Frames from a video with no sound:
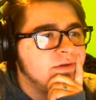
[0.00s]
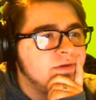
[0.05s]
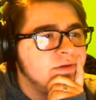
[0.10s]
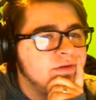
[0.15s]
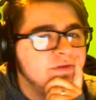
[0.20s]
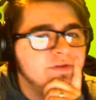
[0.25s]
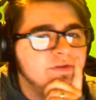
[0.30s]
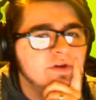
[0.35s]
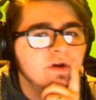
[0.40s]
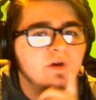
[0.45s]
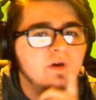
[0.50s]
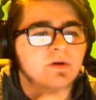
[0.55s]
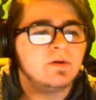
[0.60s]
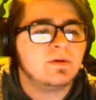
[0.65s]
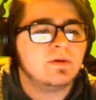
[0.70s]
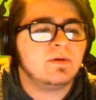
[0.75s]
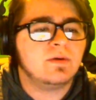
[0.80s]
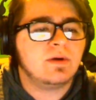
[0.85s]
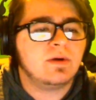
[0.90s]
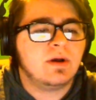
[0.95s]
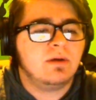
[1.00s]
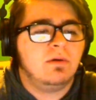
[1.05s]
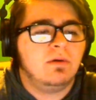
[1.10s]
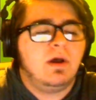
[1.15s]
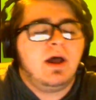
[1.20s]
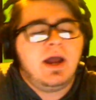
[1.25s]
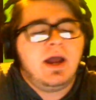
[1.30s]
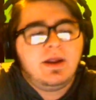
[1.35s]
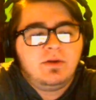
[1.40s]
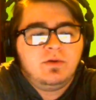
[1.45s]
So,
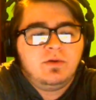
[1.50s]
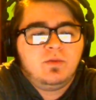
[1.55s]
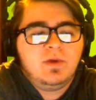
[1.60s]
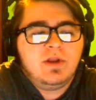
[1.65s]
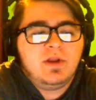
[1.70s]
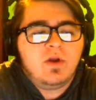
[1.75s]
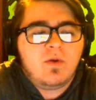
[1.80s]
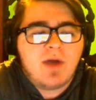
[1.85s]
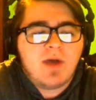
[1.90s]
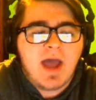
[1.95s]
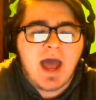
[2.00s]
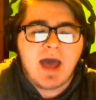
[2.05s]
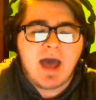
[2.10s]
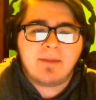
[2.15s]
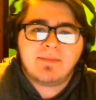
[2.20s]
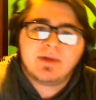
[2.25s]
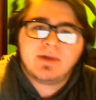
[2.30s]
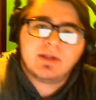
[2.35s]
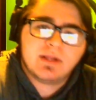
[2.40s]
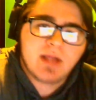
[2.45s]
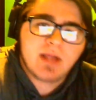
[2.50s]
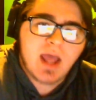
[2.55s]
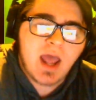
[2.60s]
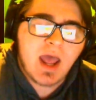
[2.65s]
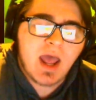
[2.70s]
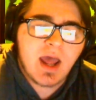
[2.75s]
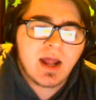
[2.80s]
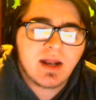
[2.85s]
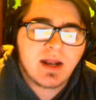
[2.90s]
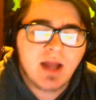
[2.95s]
well, we know what happened,
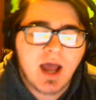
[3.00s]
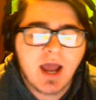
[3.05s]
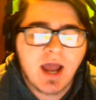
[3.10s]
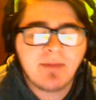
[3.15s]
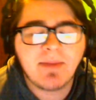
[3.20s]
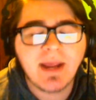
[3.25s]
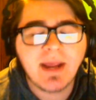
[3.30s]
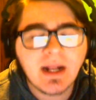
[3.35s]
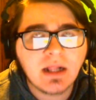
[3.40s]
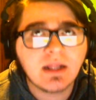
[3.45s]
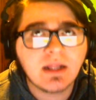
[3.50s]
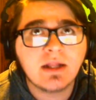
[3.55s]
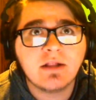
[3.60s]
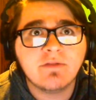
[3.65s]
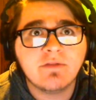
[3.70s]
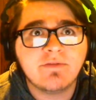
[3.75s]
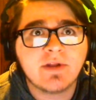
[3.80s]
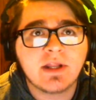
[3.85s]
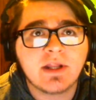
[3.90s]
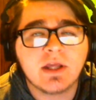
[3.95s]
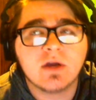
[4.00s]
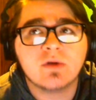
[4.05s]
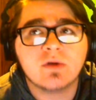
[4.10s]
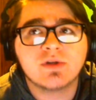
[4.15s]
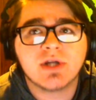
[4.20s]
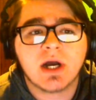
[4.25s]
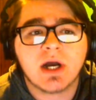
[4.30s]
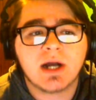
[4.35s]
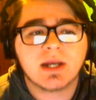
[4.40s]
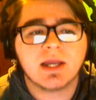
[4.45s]
and I made a little video
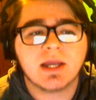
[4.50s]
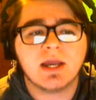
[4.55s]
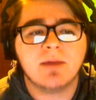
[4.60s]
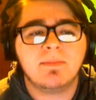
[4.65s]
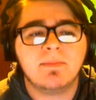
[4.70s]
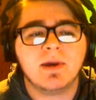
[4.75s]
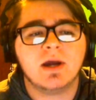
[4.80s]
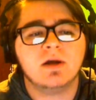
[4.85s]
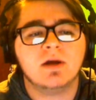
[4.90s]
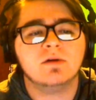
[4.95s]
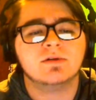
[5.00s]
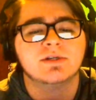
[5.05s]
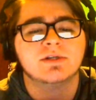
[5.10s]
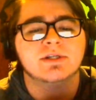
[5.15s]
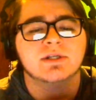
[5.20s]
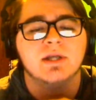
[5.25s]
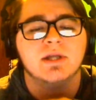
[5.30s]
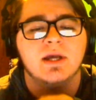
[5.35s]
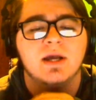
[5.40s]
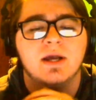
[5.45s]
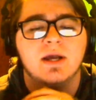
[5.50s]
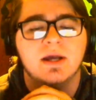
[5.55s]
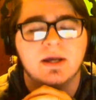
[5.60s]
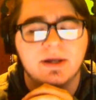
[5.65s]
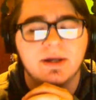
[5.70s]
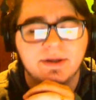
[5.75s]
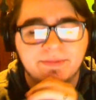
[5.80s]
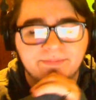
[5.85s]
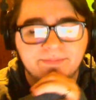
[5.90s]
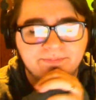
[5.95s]
talking about
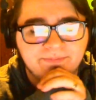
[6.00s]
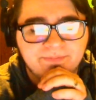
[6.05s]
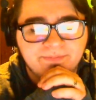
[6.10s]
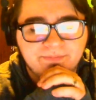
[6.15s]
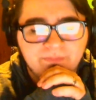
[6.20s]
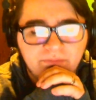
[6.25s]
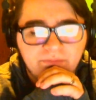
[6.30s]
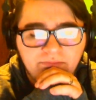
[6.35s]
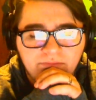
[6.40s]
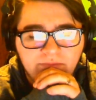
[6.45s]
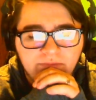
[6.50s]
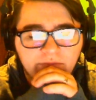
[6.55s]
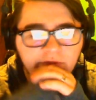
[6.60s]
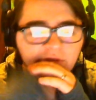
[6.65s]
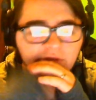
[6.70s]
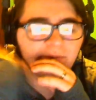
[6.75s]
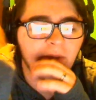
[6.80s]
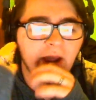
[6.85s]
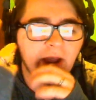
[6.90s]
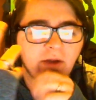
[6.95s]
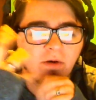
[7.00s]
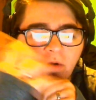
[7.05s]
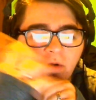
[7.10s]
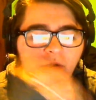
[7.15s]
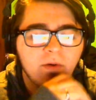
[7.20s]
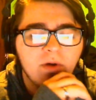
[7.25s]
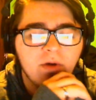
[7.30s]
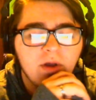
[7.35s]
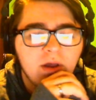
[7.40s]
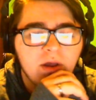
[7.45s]
Spyro,